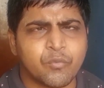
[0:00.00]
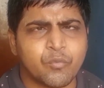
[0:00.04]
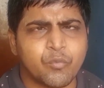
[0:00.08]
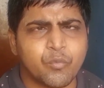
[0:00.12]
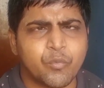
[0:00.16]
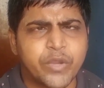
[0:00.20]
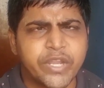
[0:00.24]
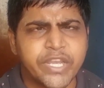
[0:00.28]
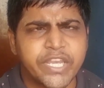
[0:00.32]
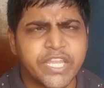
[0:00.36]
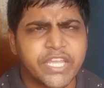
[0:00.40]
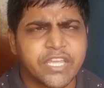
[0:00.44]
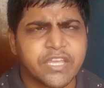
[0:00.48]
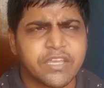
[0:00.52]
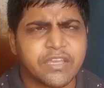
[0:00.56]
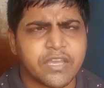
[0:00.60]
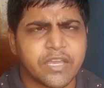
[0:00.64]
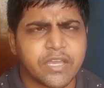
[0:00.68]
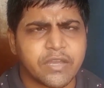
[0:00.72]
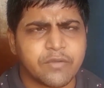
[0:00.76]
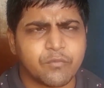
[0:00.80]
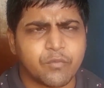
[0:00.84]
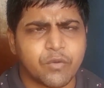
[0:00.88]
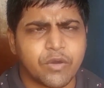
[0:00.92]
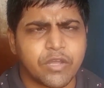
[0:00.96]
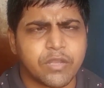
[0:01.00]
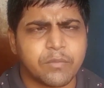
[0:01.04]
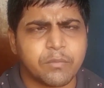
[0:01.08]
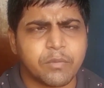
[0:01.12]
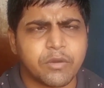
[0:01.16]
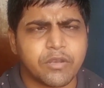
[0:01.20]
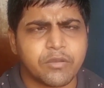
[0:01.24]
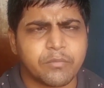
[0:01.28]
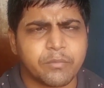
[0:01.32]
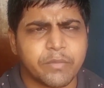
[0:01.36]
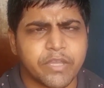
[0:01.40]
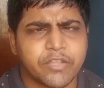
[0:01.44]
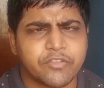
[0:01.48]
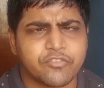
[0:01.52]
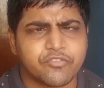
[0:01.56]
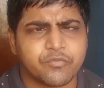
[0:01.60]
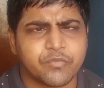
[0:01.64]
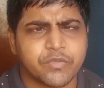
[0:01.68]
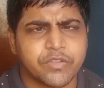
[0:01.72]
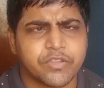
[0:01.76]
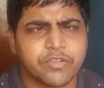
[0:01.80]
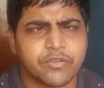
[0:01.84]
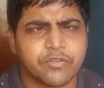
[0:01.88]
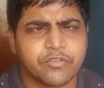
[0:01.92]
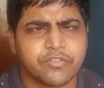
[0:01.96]
winning a volleyball match
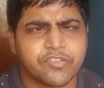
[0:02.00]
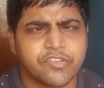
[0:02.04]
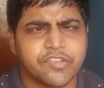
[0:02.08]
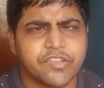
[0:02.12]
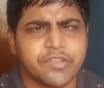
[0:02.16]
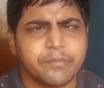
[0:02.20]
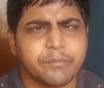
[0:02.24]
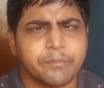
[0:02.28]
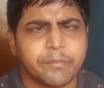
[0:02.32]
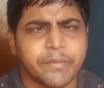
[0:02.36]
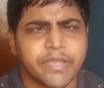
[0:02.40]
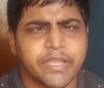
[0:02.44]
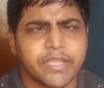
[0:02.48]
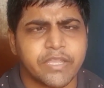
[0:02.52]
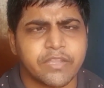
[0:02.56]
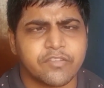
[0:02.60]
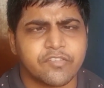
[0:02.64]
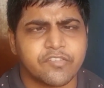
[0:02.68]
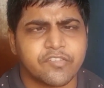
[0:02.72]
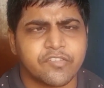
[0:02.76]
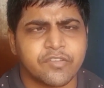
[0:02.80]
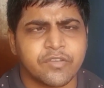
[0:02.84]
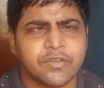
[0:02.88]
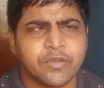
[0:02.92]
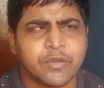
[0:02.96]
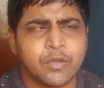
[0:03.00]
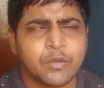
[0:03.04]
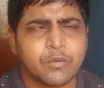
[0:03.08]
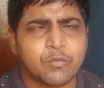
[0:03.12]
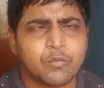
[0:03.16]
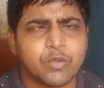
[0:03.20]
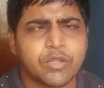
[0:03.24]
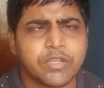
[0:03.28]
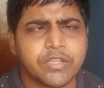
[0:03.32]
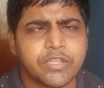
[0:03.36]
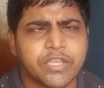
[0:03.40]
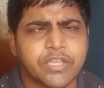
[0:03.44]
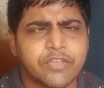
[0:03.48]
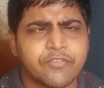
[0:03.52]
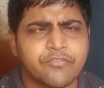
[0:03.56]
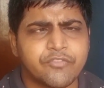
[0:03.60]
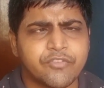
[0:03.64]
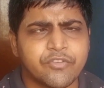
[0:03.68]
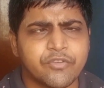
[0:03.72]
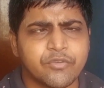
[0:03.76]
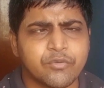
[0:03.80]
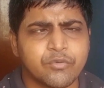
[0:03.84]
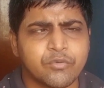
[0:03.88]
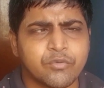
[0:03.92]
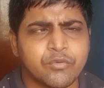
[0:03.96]
with your teammates will give
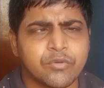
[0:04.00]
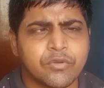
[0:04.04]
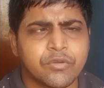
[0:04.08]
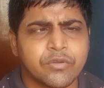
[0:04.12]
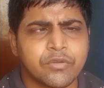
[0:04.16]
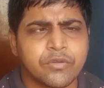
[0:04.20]
you